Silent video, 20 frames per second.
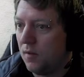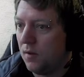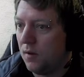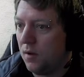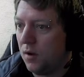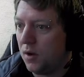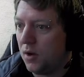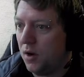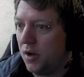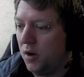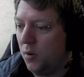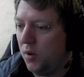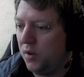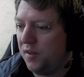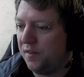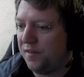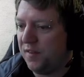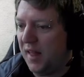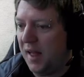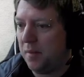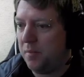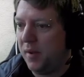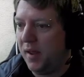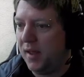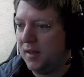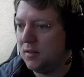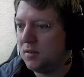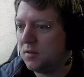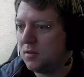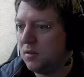I kind of want the
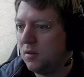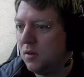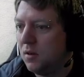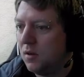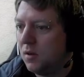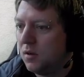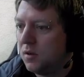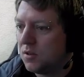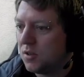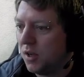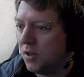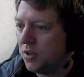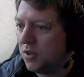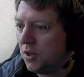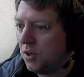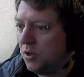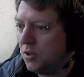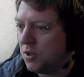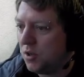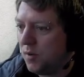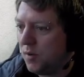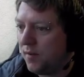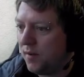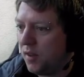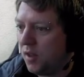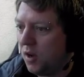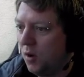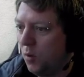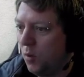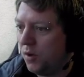flatbeds. So do you do
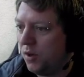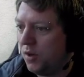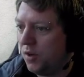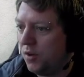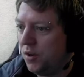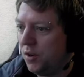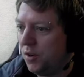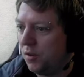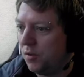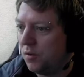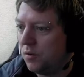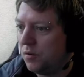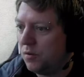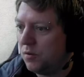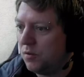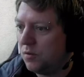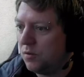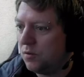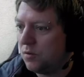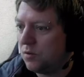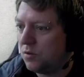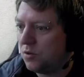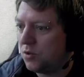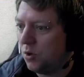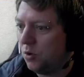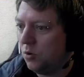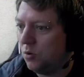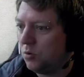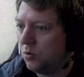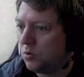everything I want you to do?
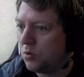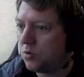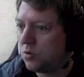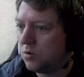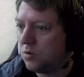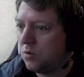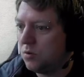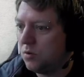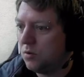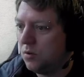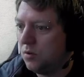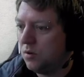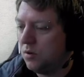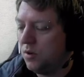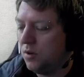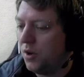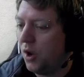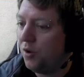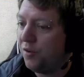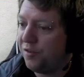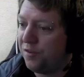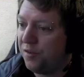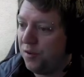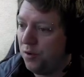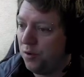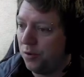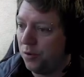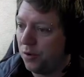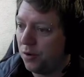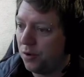Tools, no
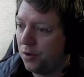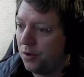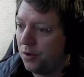food.